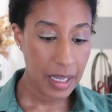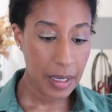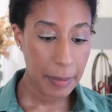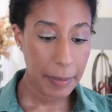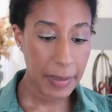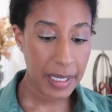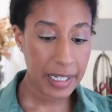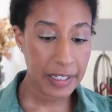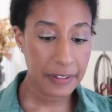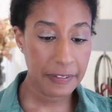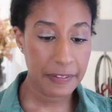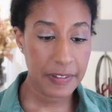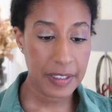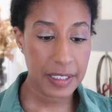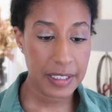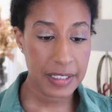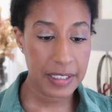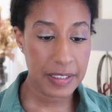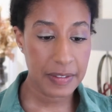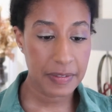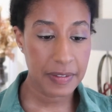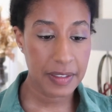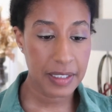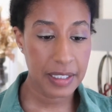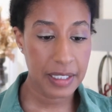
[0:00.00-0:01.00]
But
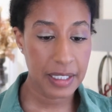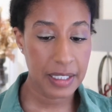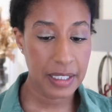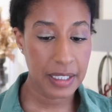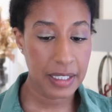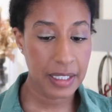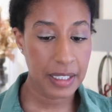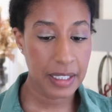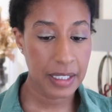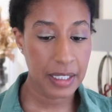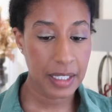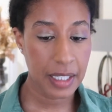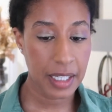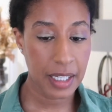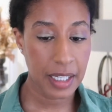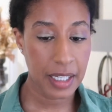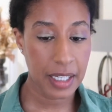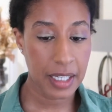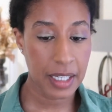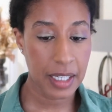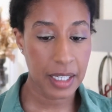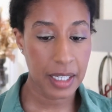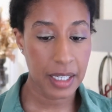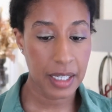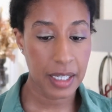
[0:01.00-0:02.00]
effectively,
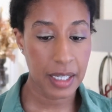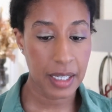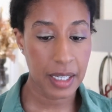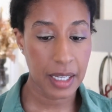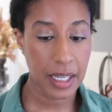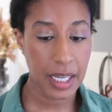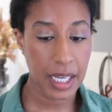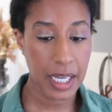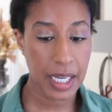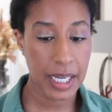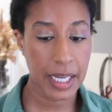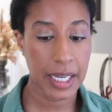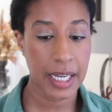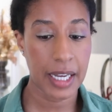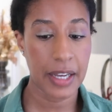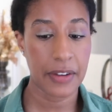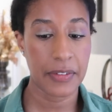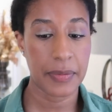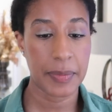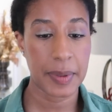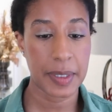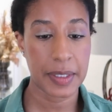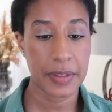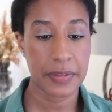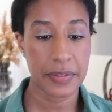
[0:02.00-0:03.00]
I
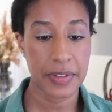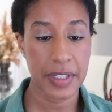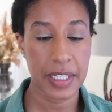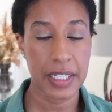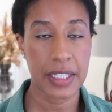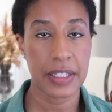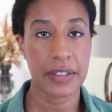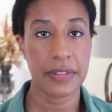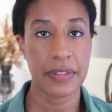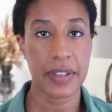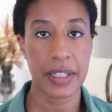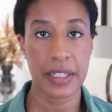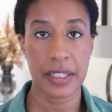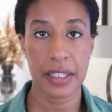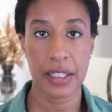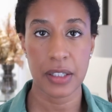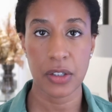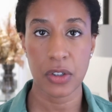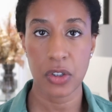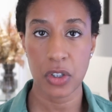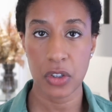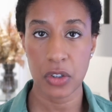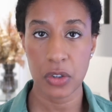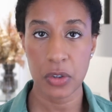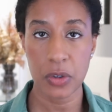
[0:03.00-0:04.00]
have been very, very
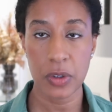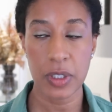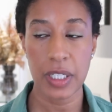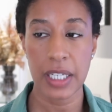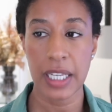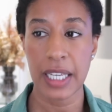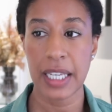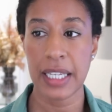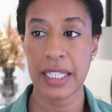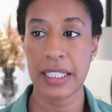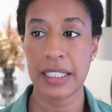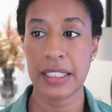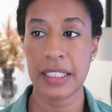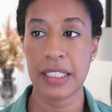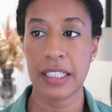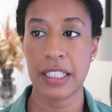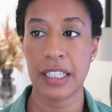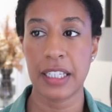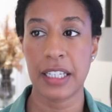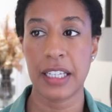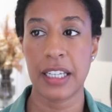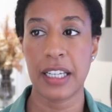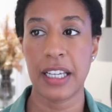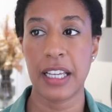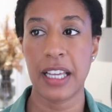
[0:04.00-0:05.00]
low,
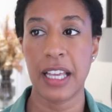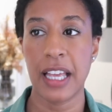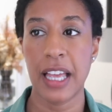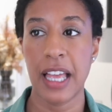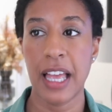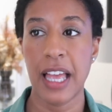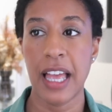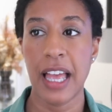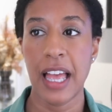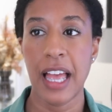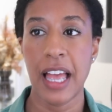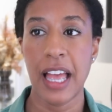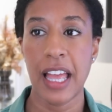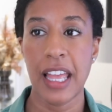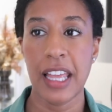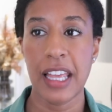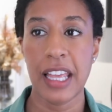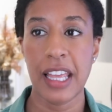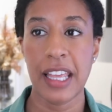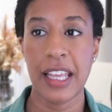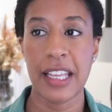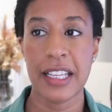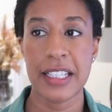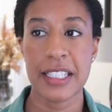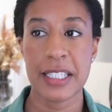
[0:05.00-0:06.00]
and
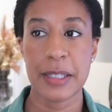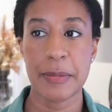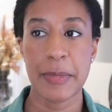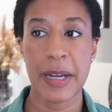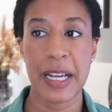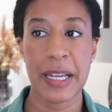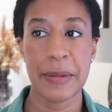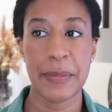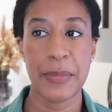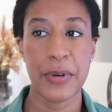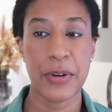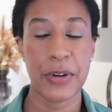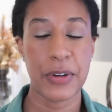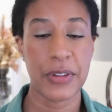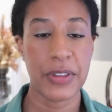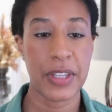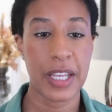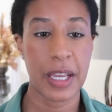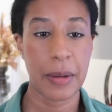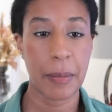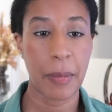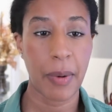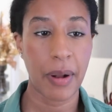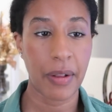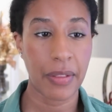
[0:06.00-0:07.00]
it's my
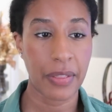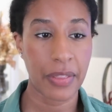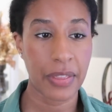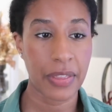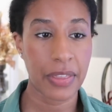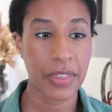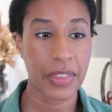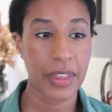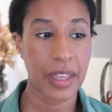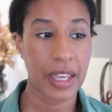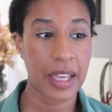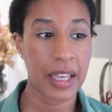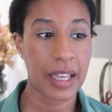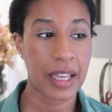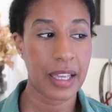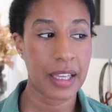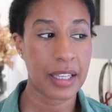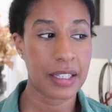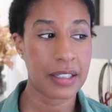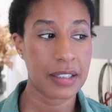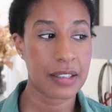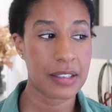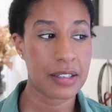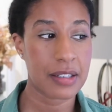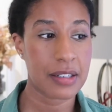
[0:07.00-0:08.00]
birthday month,
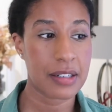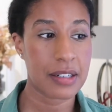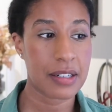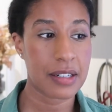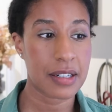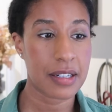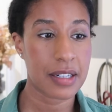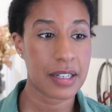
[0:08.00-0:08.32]
and